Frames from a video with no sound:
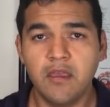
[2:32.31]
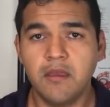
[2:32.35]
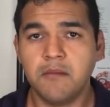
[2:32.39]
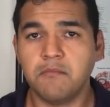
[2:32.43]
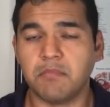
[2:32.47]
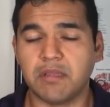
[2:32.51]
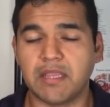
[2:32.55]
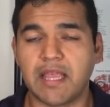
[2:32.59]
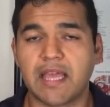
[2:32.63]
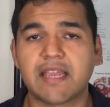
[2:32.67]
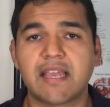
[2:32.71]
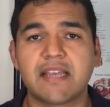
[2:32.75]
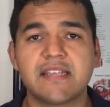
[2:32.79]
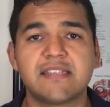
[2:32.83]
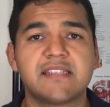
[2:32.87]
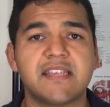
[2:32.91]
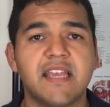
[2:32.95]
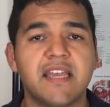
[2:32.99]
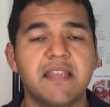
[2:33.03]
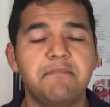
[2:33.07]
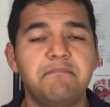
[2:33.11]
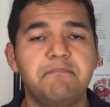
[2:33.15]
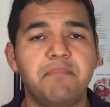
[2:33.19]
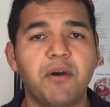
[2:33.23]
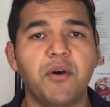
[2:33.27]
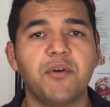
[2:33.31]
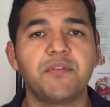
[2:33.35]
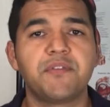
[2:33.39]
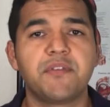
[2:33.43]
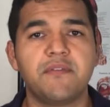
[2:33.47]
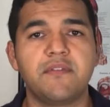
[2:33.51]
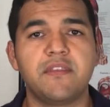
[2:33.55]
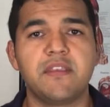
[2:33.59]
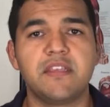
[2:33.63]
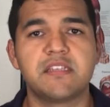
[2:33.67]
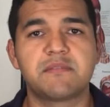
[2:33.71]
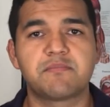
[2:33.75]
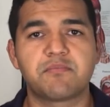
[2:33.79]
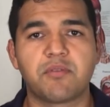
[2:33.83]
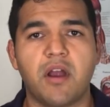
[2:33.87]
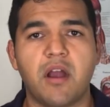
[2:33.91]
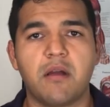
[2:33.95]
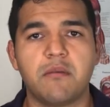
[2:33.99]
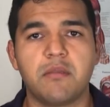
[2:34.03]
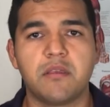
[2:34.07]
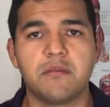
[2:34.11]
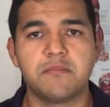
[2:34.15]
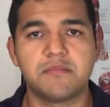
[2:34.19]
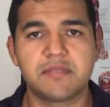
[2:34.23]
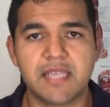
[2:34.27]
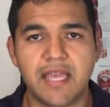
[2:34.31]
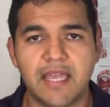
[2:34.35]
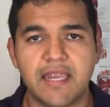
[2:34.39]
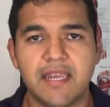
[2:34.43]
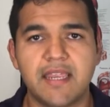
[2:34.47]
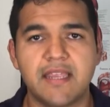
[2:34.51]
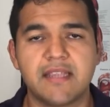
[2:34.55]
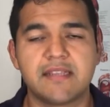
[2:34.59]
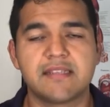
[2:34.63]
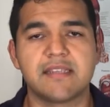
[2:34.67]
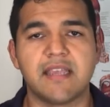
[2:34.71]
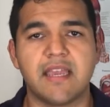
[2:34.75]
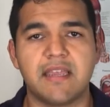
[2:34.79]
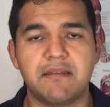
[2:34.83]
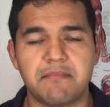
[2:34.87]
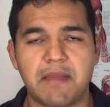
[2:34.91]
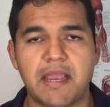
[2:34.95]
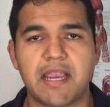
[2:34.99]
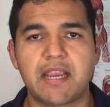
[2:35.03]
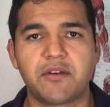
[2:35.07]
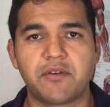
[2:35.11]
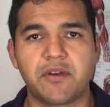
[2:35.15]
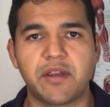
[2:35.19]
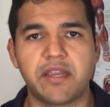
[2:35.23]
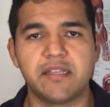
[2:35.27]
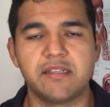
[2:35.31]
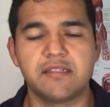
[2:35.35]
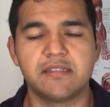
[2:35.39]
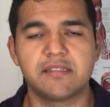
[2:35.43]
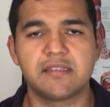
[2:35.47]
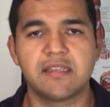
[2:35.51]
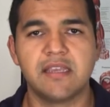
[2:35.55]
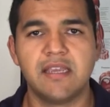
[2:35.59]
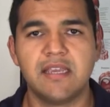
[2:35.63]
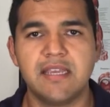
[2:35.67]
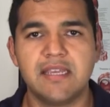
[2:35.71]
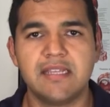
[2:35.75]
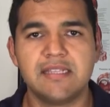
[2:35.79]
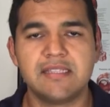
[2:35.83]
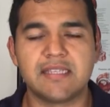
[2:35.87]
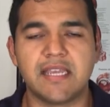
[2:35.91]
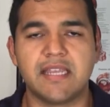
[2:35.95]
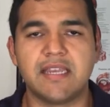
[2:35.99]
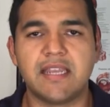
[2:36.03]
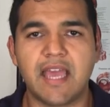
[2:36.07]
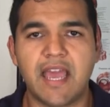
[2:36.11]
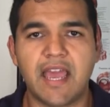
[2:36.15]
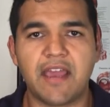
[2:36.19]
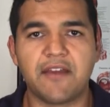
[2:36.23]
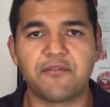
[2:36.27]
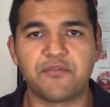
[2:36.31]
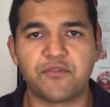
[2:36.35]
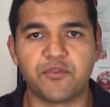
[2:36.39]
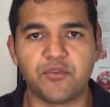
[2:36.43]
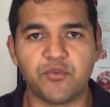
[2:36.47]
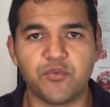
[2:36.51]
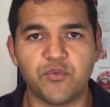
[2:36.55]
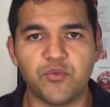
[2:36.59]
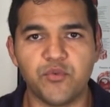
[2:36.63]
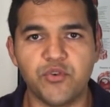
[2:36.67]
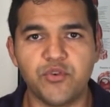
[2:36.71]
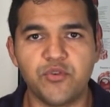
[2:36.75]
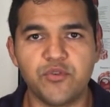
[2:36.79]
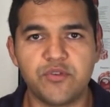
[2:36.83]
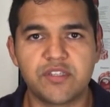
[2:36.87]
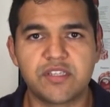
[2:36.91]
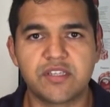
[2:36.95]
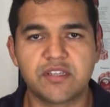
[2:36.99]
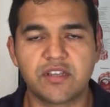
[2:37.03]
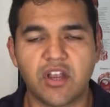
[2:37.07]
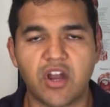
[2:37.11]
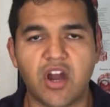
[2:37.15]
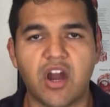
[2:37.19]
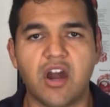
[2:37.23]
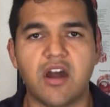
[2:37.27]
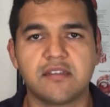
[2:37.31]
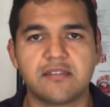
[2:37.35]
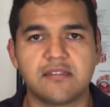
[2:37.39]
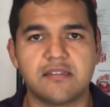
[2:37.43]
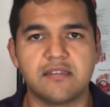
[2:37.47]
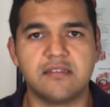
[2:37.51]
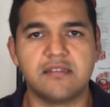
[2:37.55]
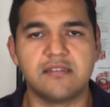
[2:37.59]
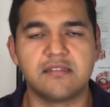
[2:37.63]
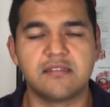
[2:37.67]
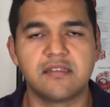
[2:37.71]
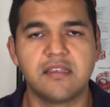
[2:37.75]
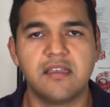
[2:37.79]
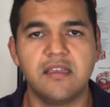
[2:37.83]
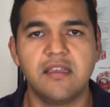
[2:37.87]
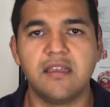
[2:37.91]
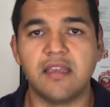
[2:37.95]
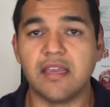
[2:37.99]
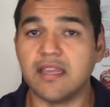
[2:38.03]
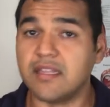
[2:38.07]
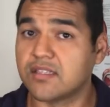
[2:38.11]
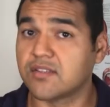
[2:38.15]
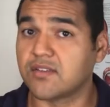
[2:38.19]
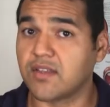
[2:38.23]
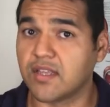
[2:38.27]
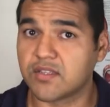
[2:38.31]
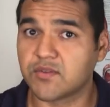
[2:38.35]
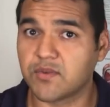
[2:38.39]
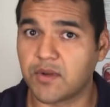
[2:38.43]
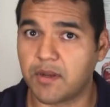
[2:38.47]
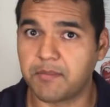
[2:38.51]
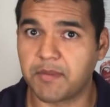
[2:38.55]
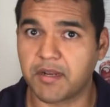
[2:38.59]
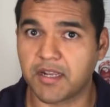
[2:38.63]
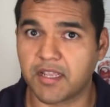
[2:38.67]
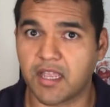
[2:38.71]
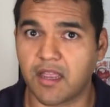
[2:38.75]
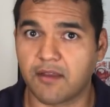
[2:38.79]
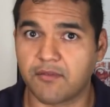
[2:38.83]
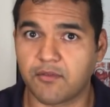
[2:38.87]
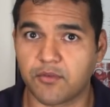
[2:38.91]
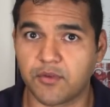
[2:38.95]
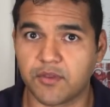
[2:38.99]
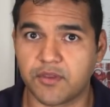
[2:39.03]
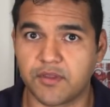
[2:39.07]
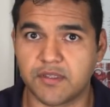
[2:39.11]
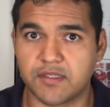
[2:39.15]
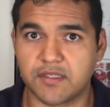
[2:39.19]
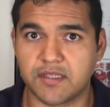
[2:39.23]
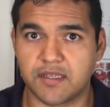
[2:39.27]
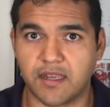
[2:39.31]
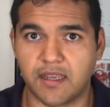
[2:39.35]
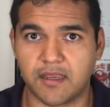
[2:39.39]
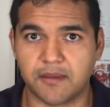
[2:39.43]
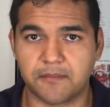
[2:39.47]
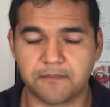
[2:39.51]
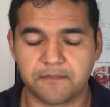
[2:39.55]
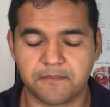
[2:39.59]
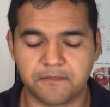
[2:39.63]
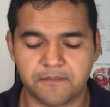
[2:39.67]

But like I said, both of these problems, headaches and migraines, tend to have root causes, and so that's what I'm going to cover with you today.